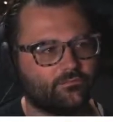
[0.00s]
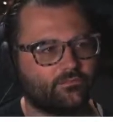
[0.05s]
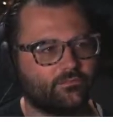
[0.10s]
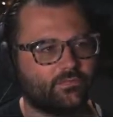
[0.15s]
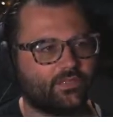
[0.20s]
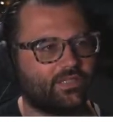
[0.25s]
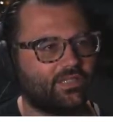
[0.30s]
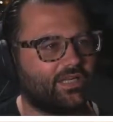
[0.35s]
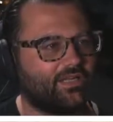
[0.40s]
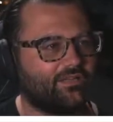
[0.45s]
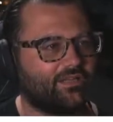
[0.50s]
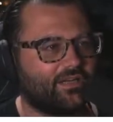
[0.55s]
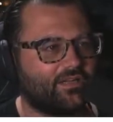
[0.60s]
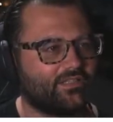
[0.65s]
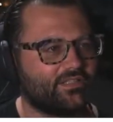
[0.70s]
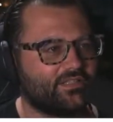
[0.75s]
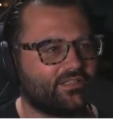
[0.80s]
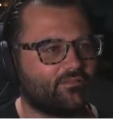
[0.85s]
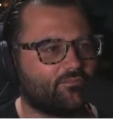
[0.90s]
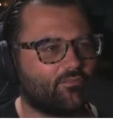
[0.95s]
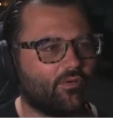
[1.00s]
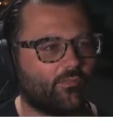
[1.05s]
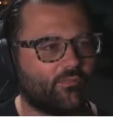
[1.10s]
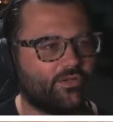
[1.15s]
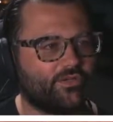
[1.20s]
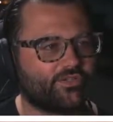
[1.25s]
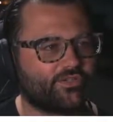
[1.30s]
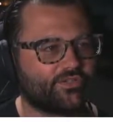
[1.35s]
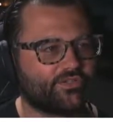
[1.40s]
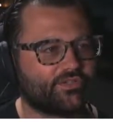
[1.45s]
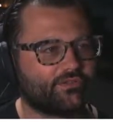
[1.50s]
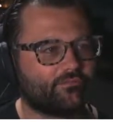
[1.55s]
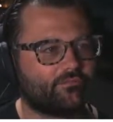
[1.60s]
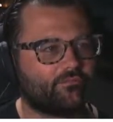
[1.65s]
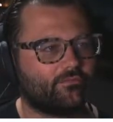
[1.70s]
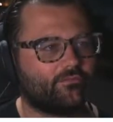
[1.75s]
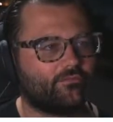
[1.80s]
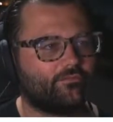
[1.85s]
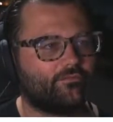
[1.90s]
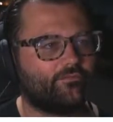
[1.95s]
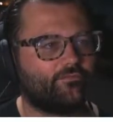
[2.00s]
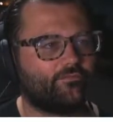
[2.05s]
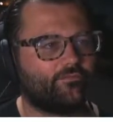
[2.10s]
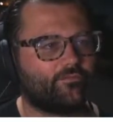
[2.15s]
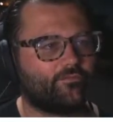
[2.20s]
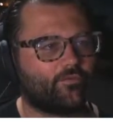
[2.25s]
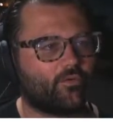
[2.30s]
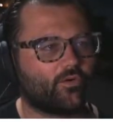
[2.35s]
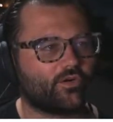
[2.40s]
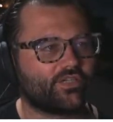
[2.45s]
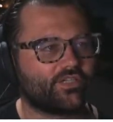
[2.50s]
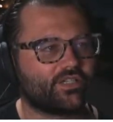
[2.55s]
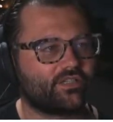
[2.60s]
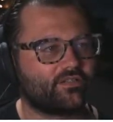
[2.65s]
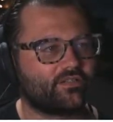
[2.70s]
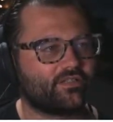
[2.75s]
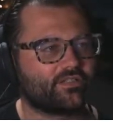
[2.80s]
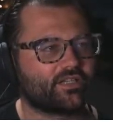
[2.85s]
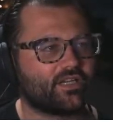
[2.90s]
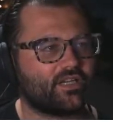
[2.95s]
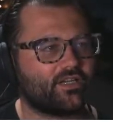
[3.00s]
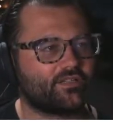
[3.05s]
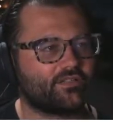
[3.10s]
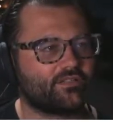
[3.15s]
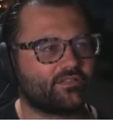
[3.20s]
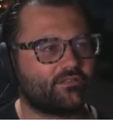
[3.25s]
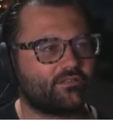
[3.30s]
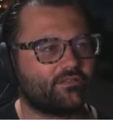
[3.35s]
I like that it's the women just forcing these guys.